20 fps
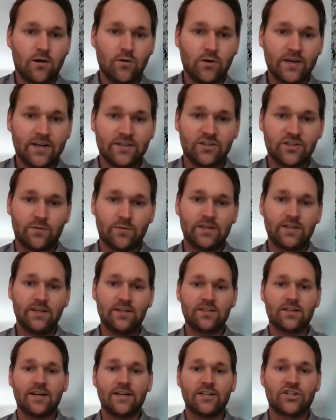Okay, so in
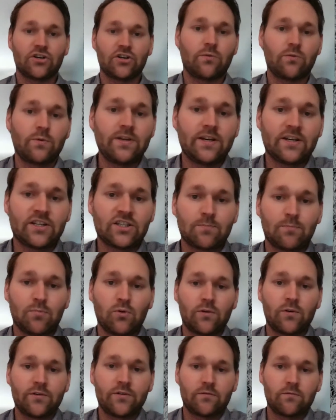this lecture, we
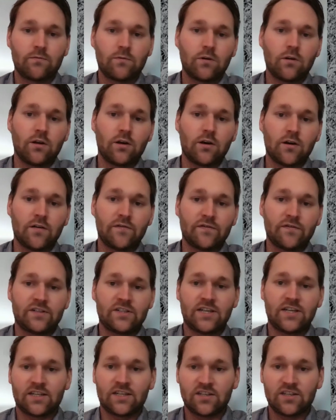explore the role of
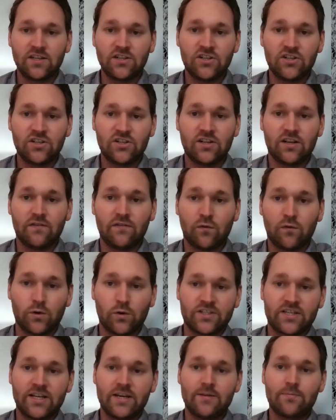taxation and
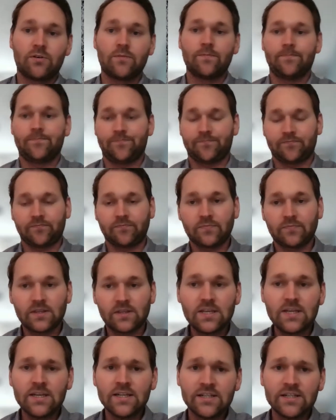forced labor
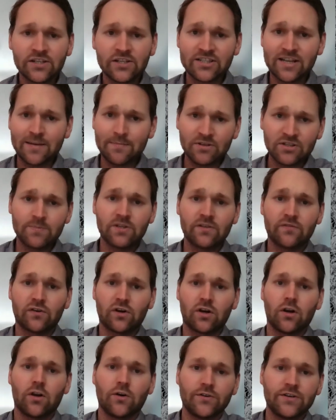in the establishment
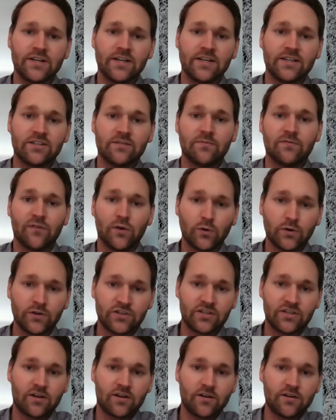of colonialism,
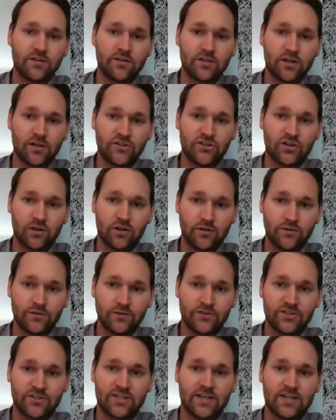focusing on the Dutch
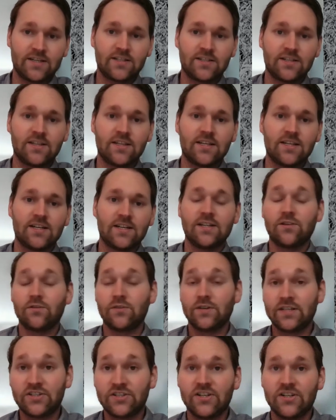colonial state in
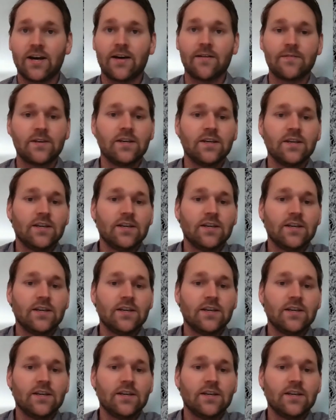Indonesia.